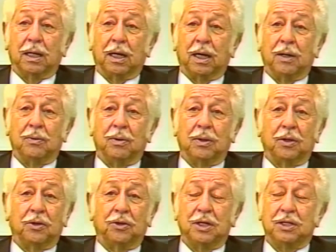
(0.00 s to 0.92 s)
And
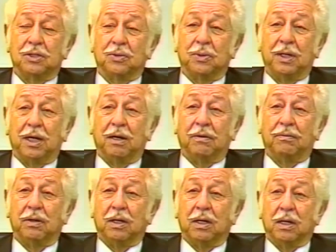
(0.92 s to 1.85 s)
the things that we have
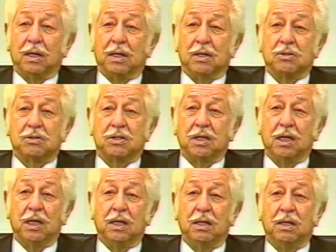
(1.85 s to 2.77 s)

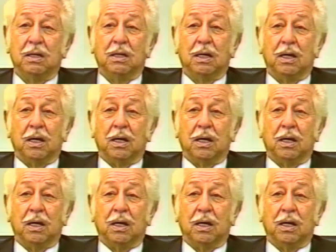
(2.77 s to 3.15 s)
seen,